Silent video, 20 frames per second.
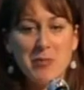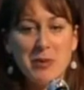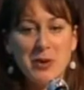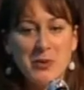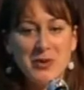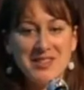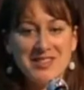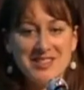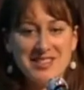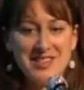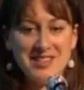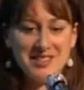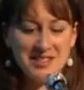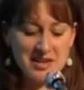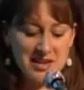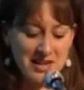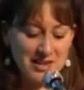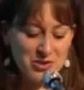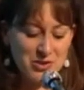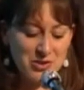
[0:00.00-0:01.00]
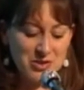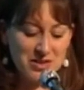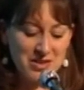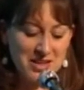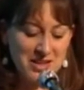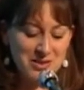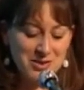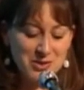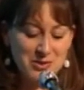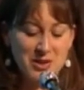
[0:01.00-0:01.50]
bonuses and extra
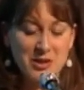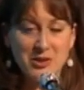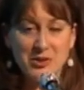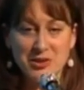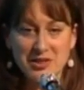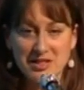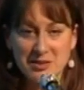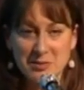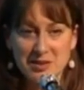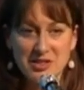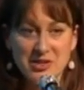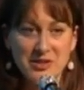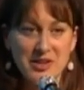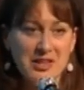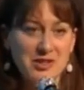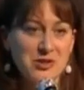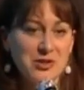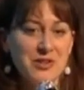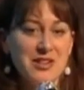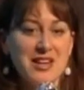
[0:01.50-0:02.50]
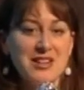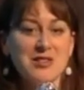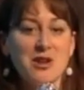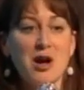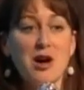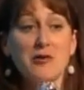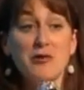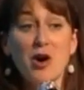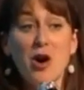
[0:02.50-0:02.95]
things around Christmas or extra days off,